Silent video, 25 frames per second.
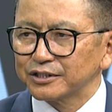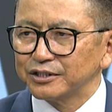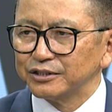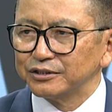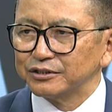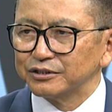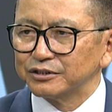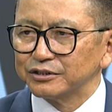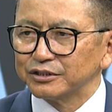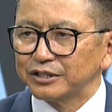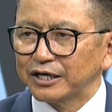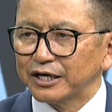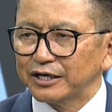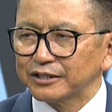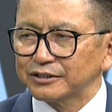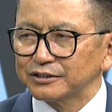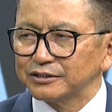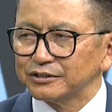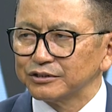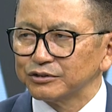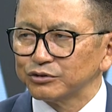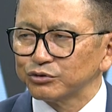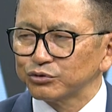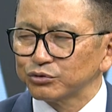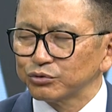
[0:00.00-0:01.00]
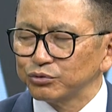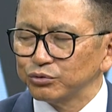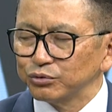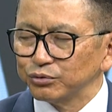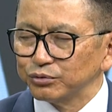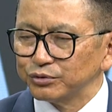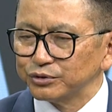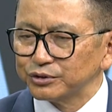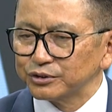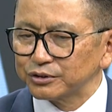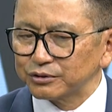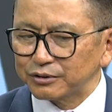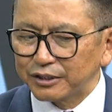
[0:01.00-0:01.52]
kindergarten
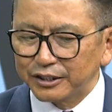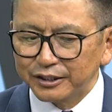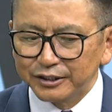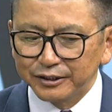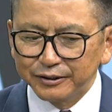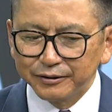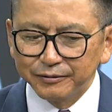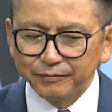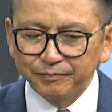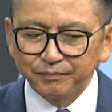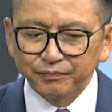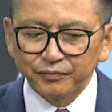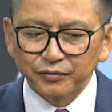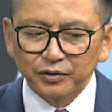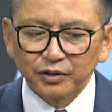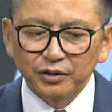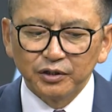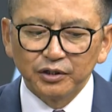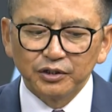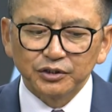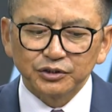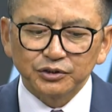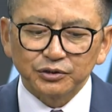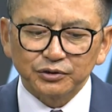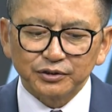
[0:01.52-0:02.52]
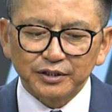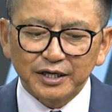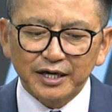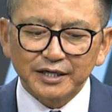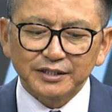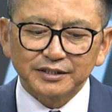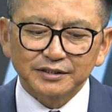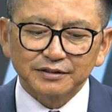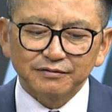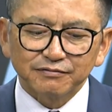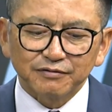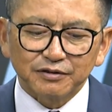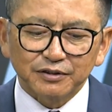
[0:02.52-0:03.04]
schools, right? So
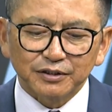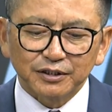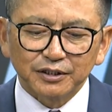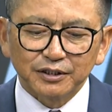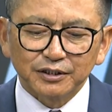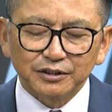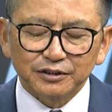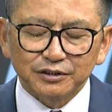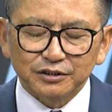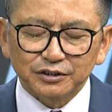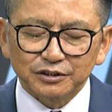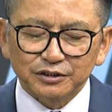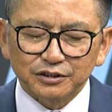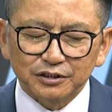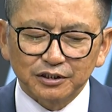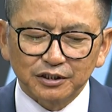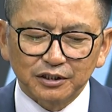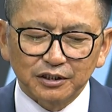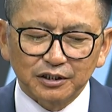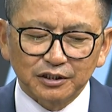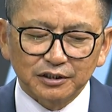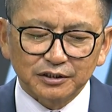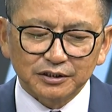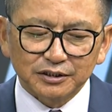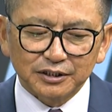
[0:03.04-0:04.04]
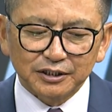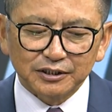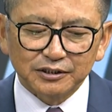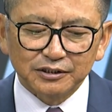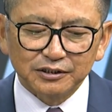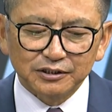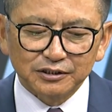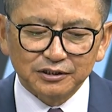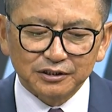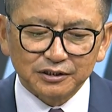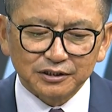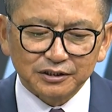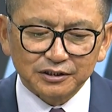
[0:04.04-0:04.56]
that's very interesting
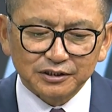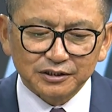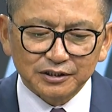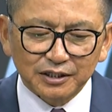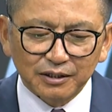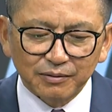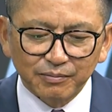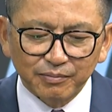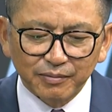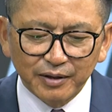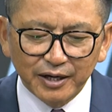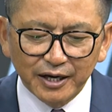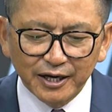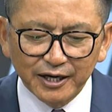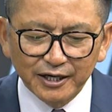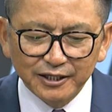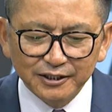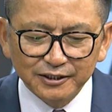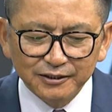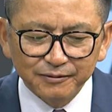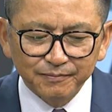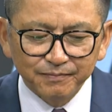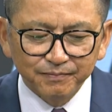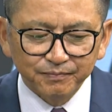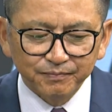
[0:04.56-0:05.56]
statistics they made.